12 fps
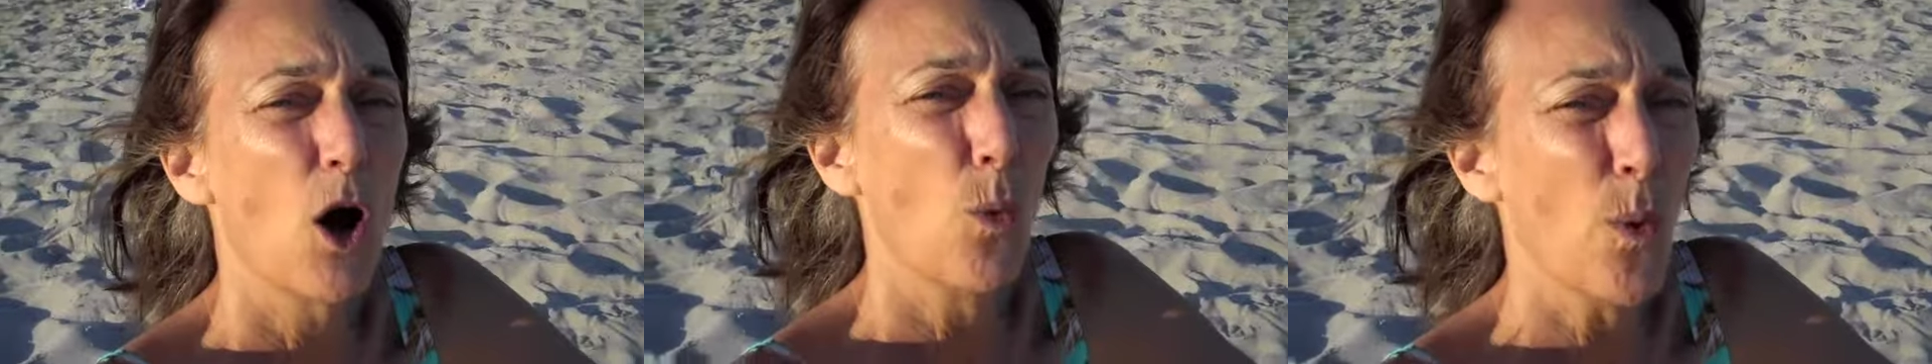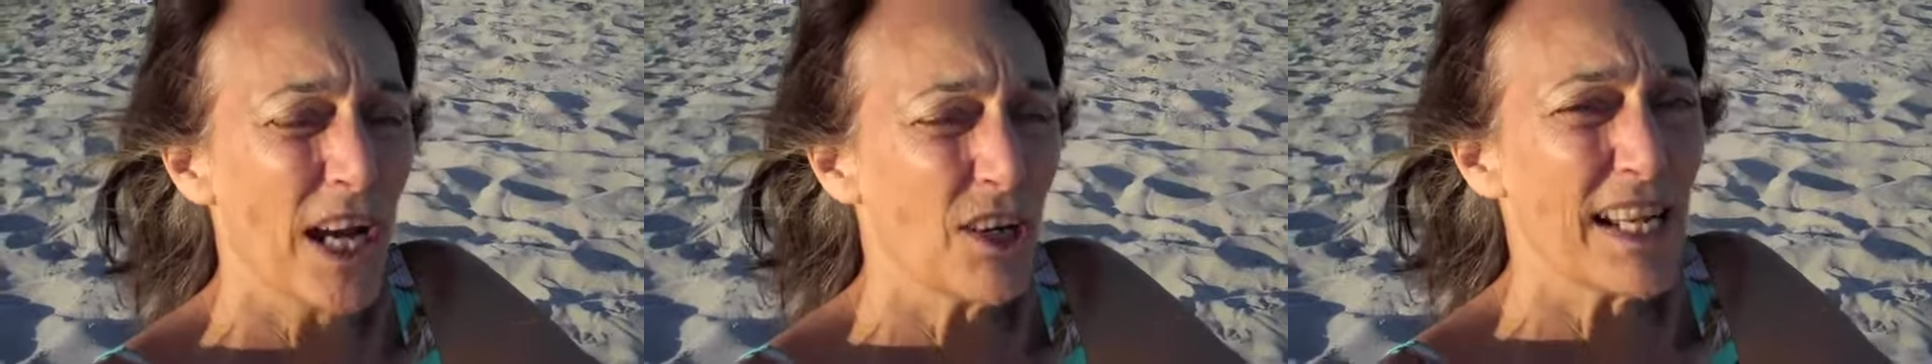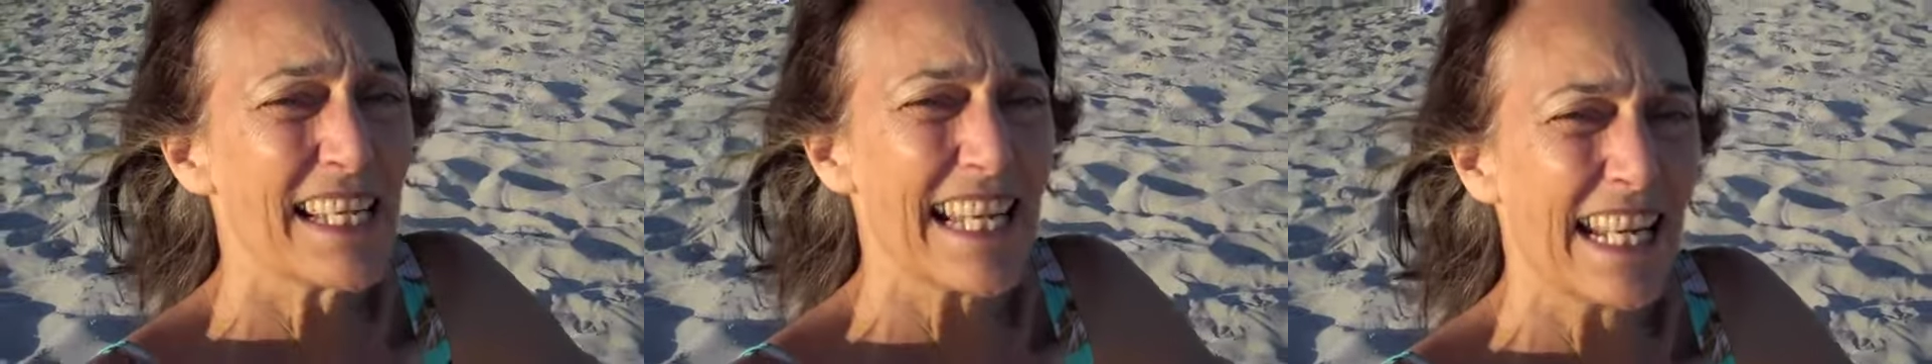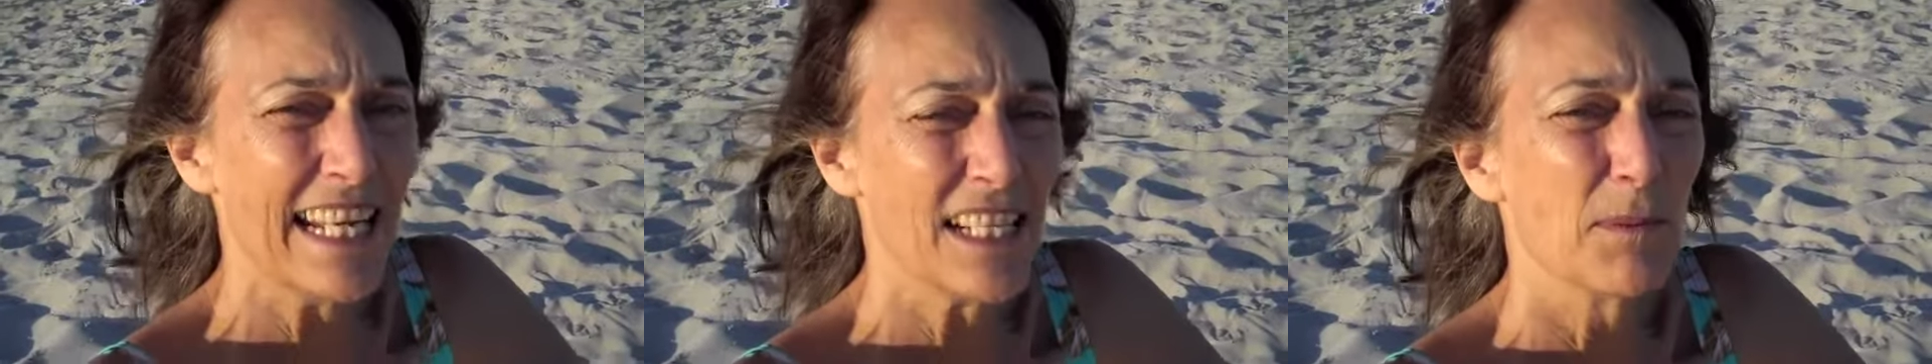awareness
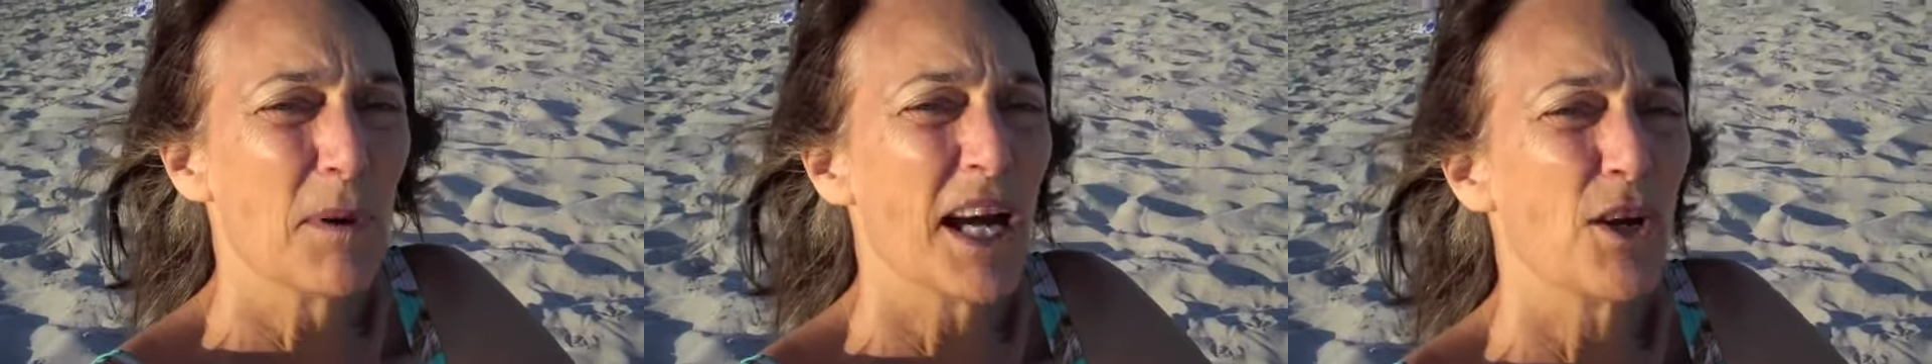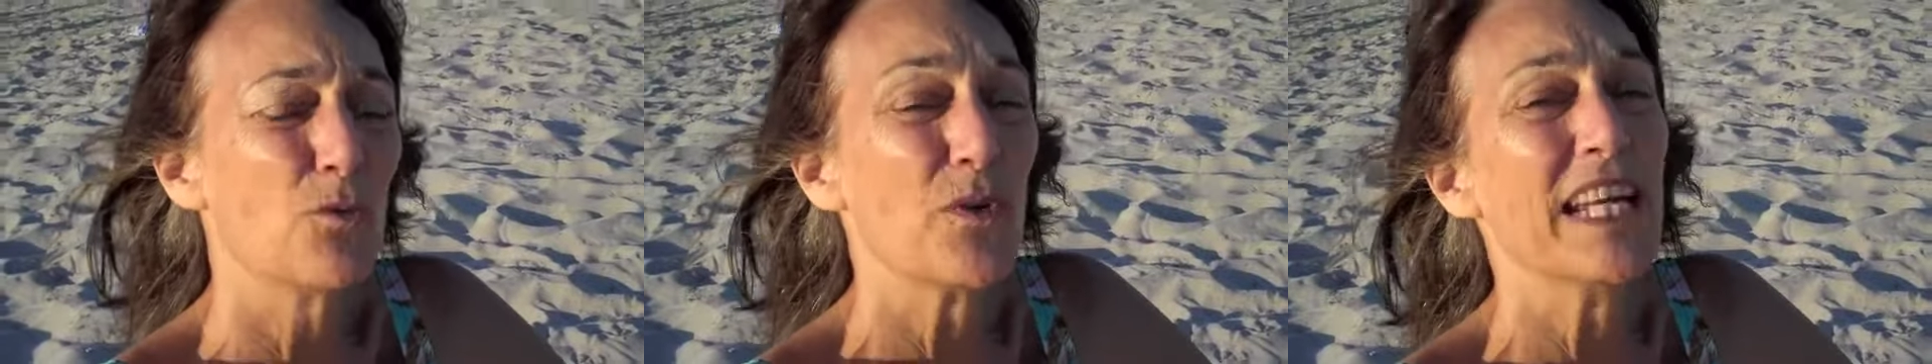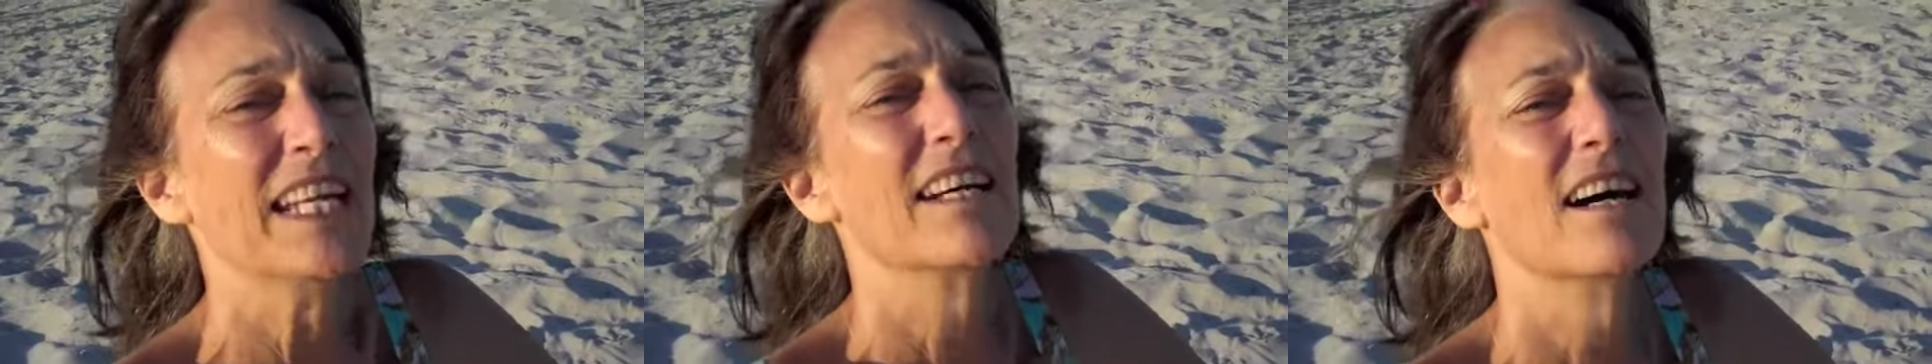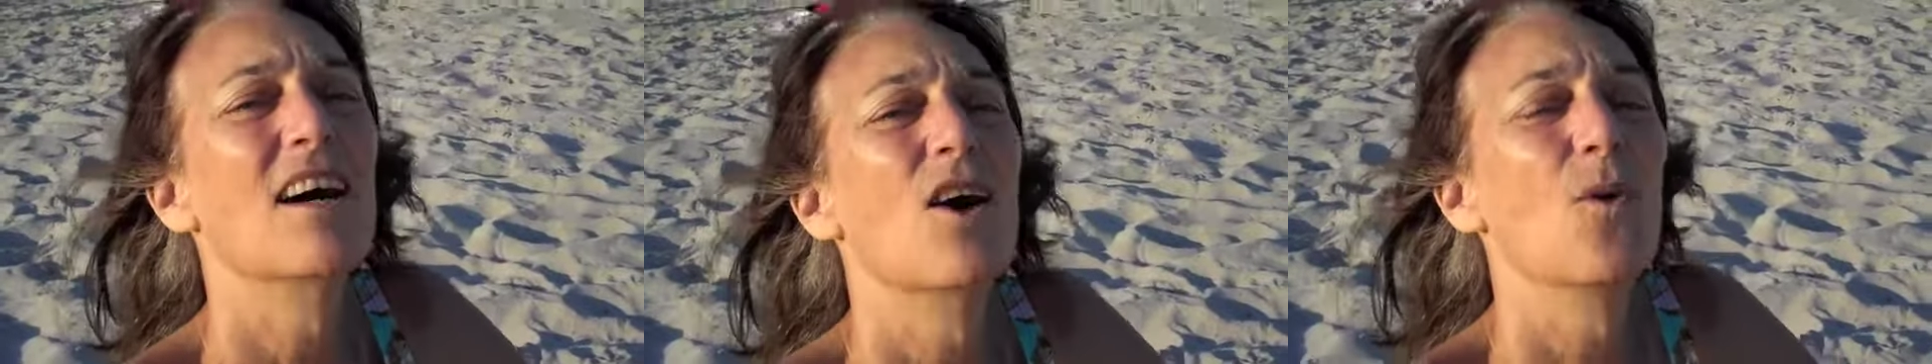and into my arena
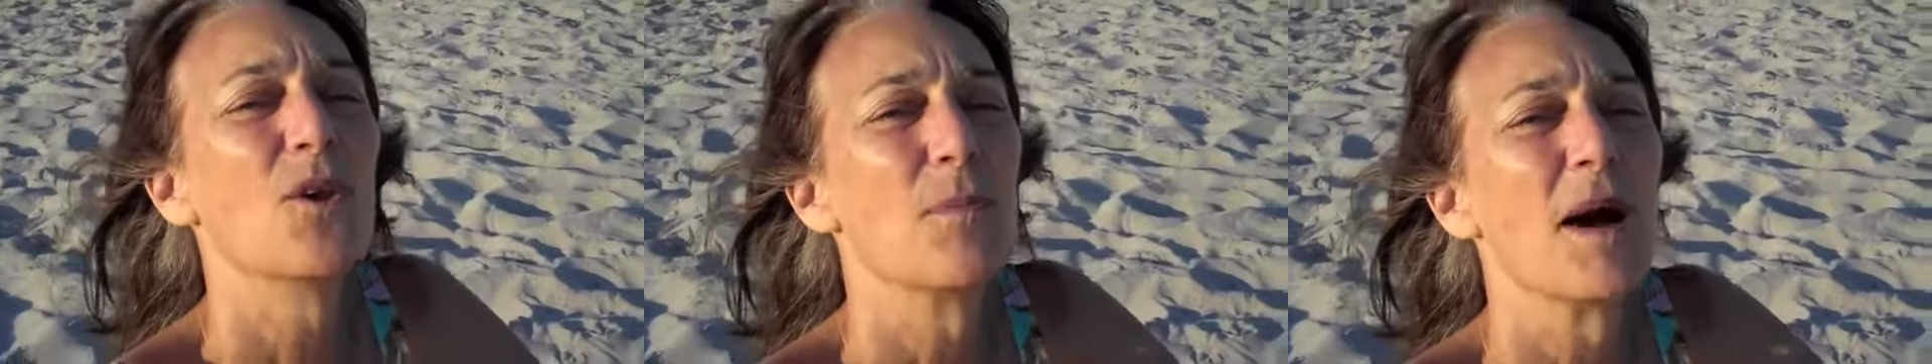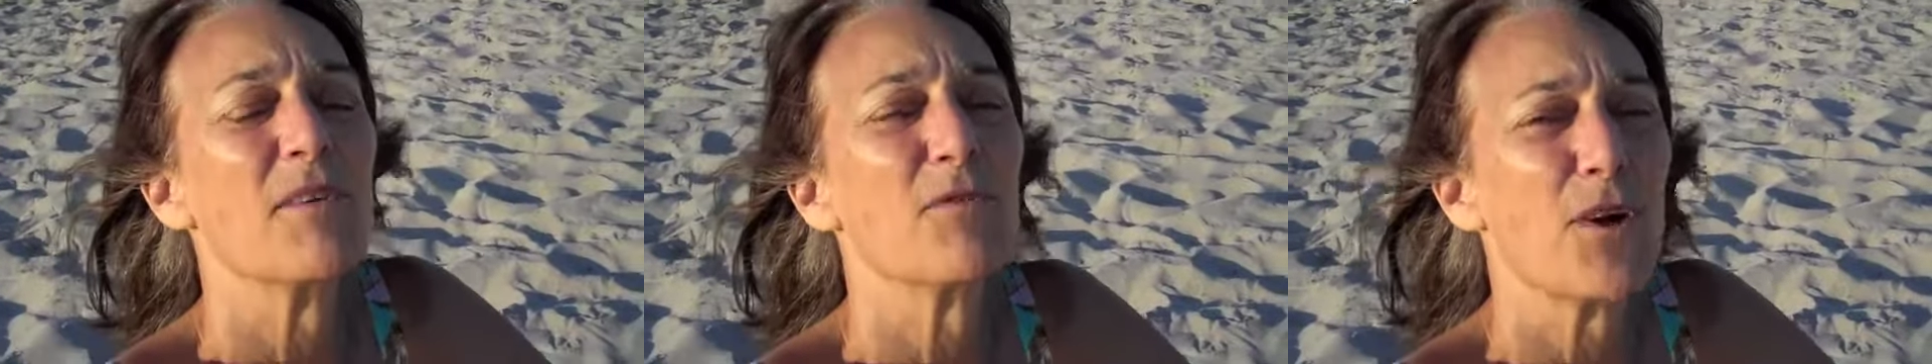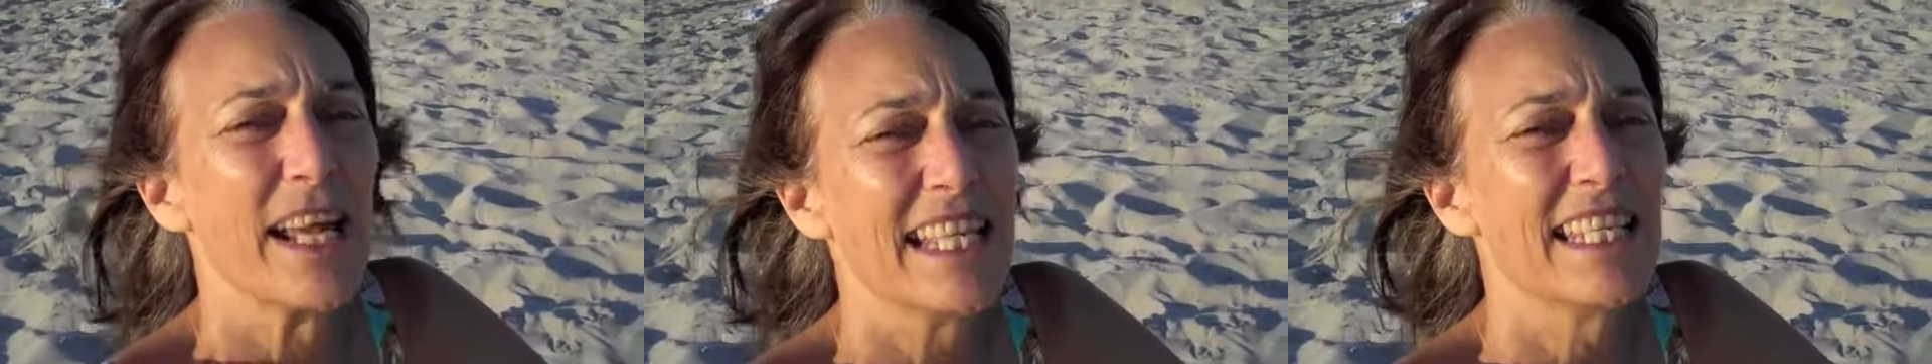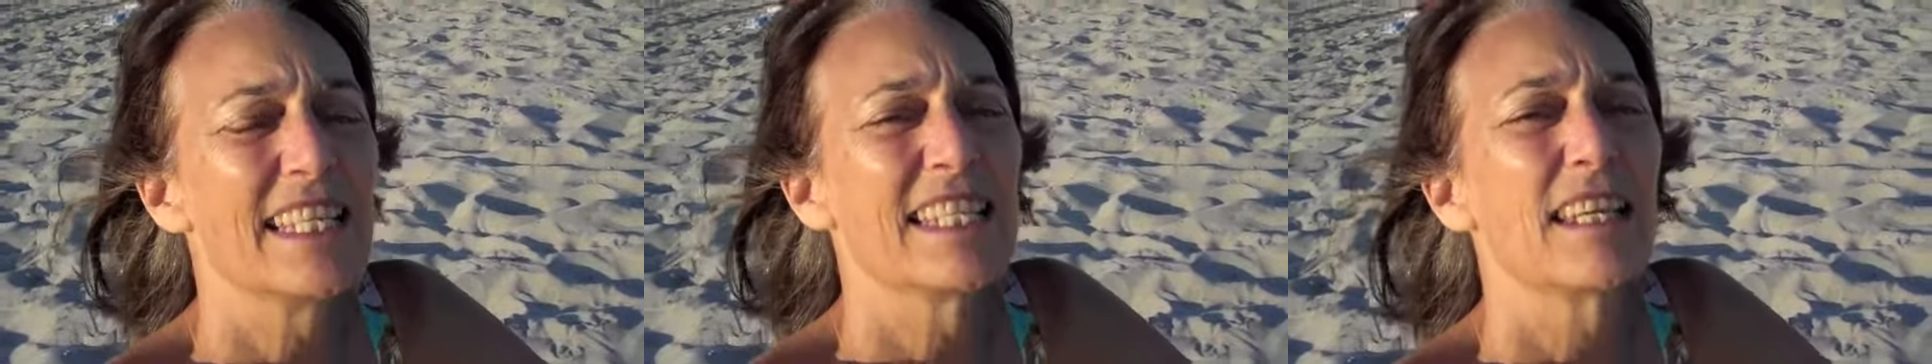with my
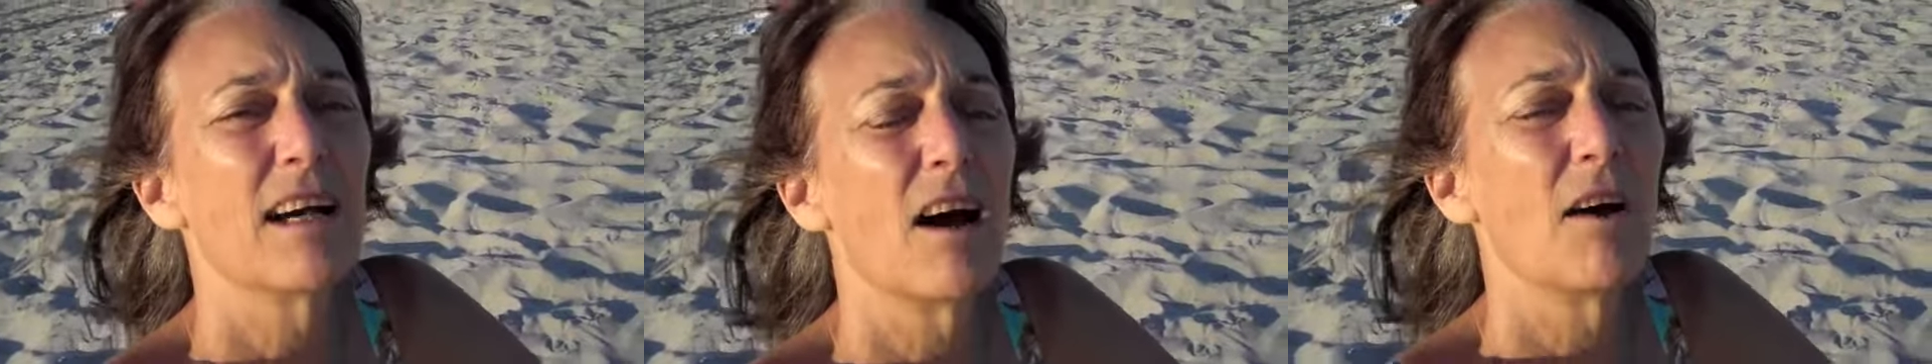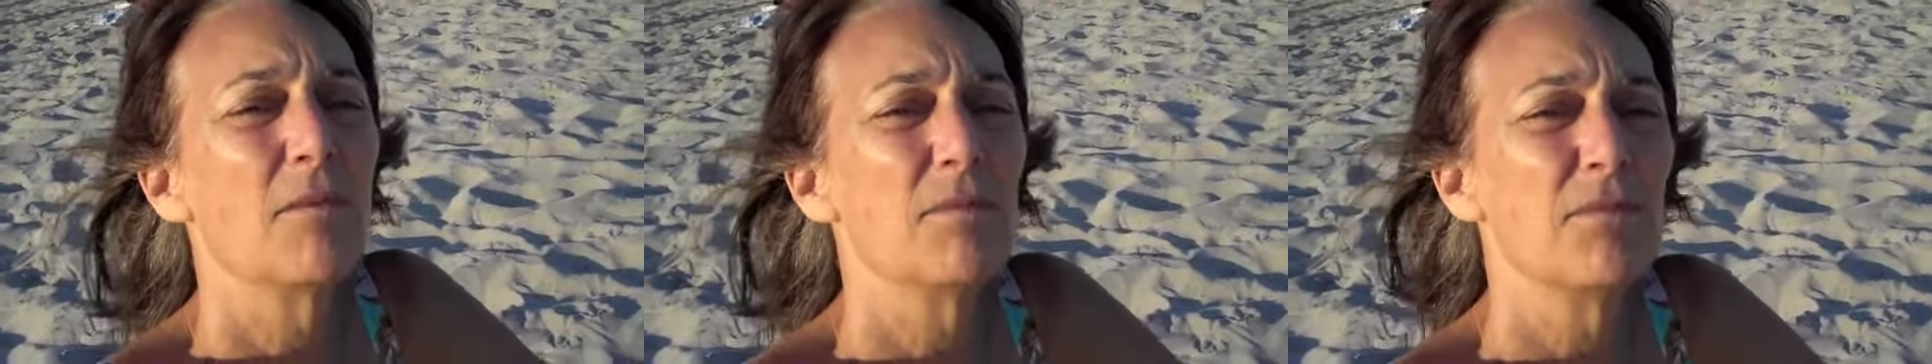friends, uh,